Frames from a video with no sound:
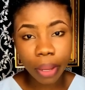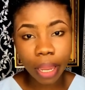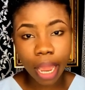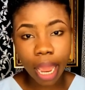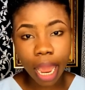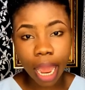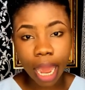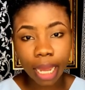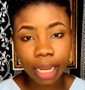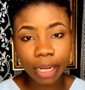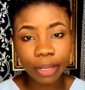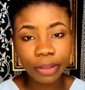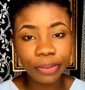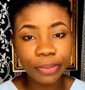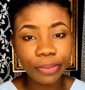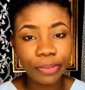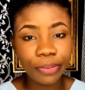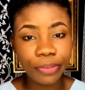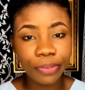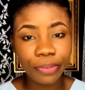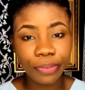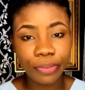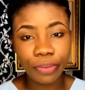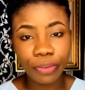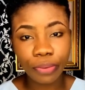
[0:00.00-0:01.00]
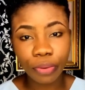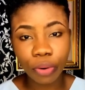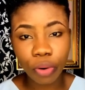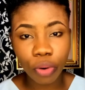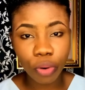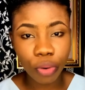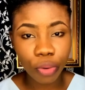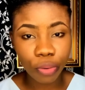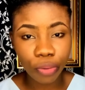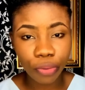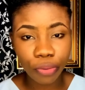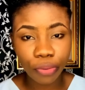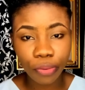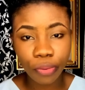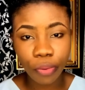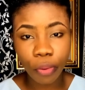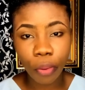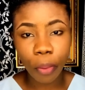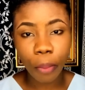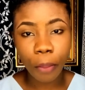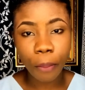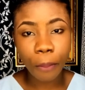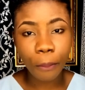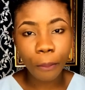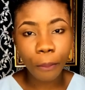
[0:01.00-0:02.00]
and follow for
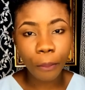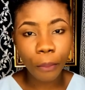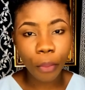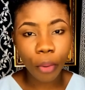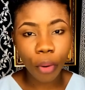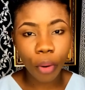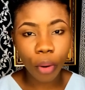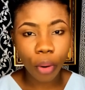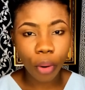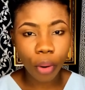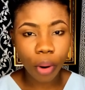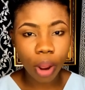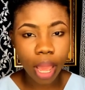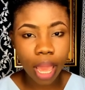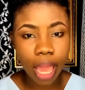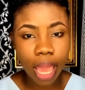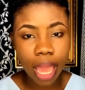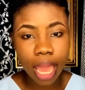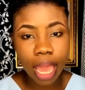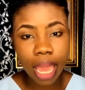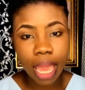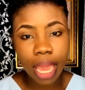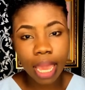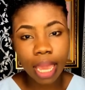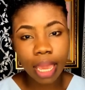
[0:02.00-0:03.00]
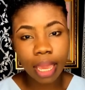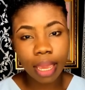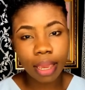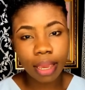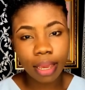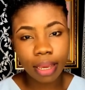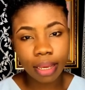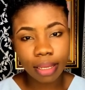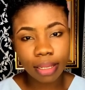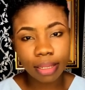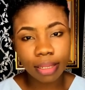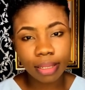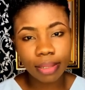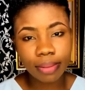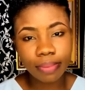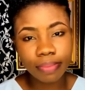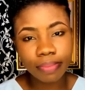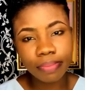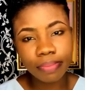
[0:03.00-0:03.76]
more. Yes.